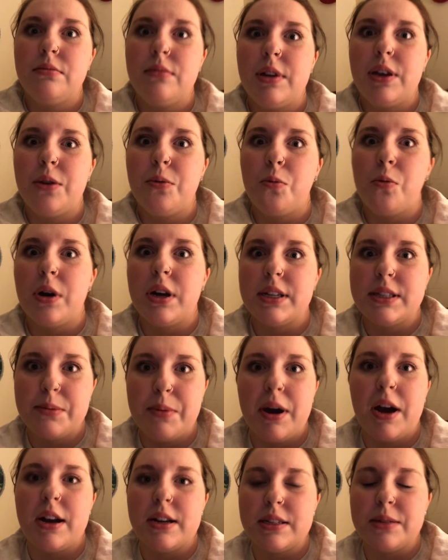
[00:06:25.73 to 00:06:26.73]
it was
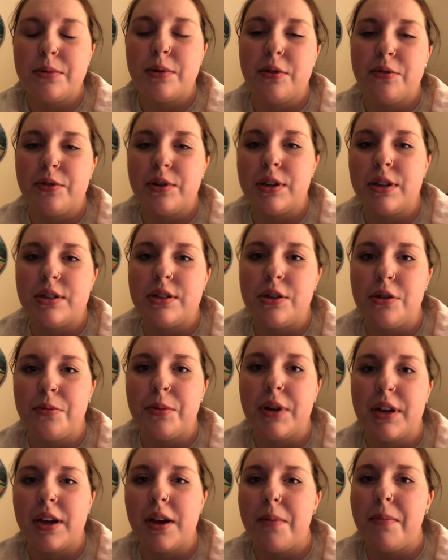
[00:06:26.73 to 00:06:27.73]
possible for the
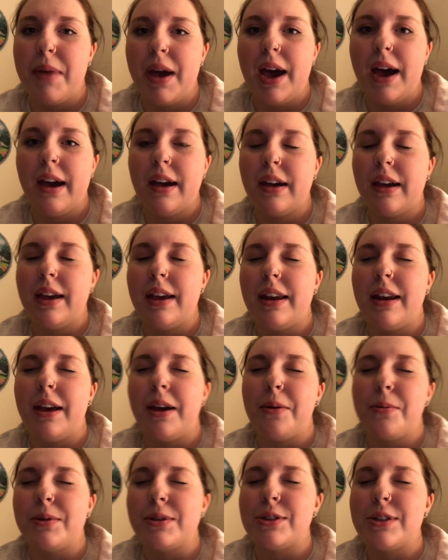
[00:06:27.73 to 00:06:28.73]
tumor to come back. And
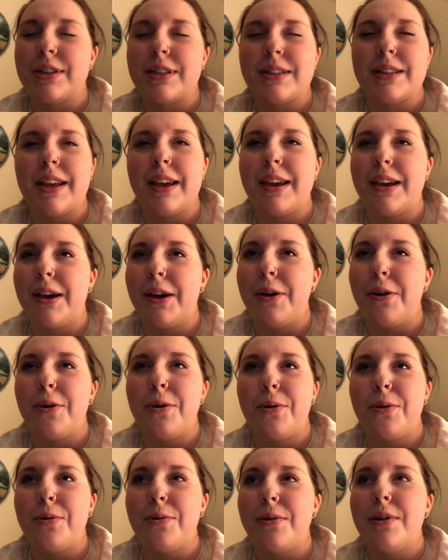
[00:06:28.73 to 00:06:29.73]
I was just like,
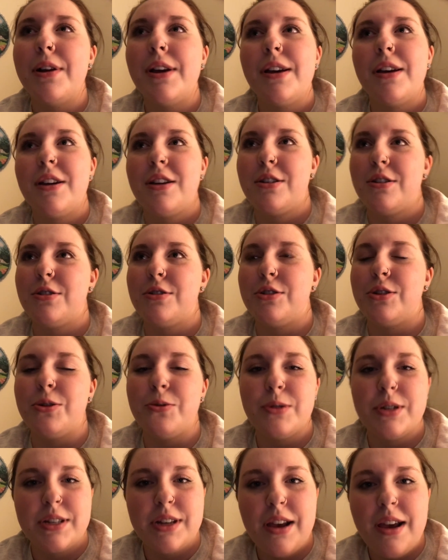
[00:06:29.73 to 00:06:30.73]
oh,
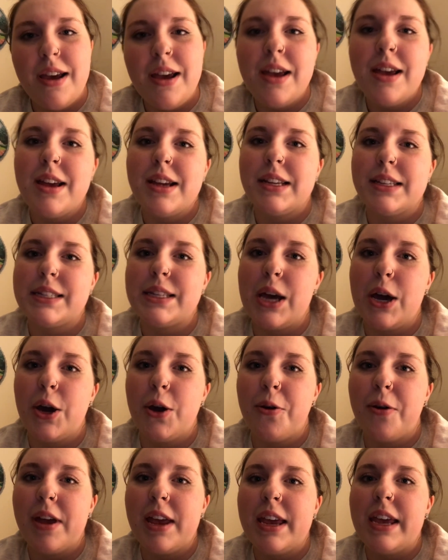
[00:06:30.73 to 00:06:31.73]
shoot.
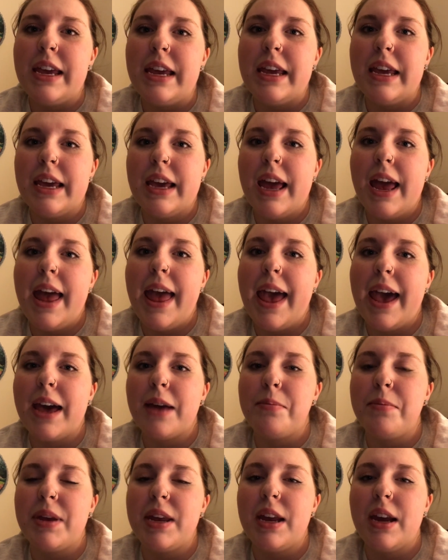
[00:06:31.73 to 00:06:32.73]
So he
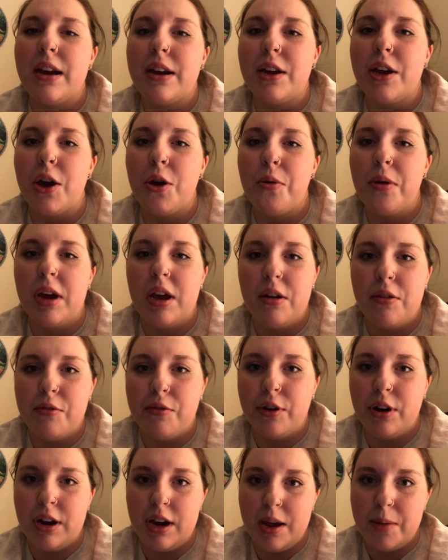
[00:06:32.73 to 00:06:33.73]
had me go in
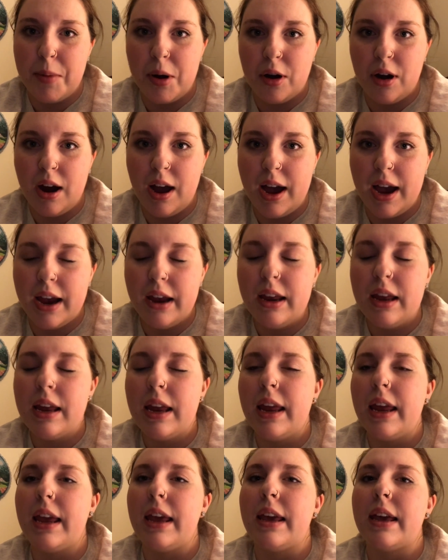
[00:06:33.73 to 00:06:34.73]
for an MRI,
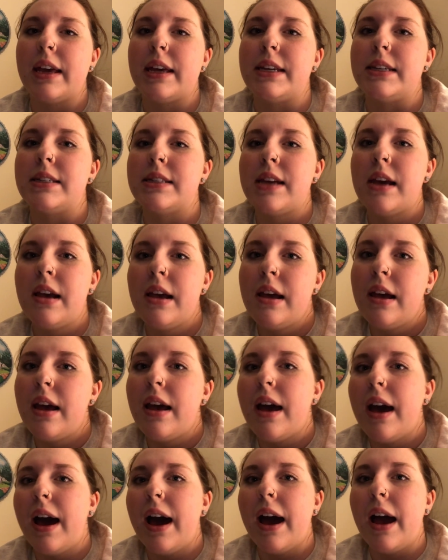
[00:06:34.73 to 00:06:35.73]
and
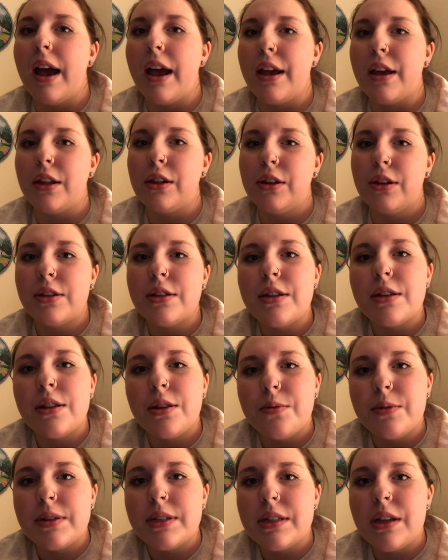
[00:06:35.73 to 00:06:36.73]
I looked at
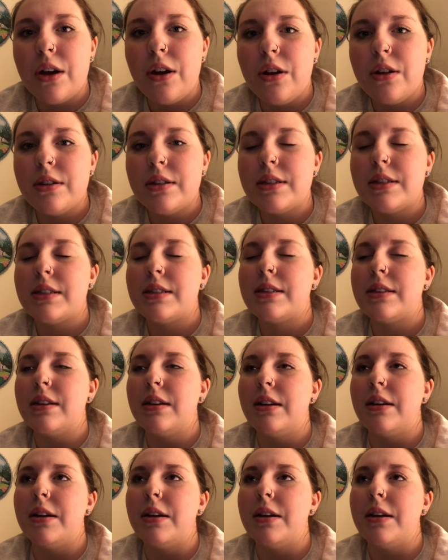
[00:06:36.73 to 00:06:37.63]
the results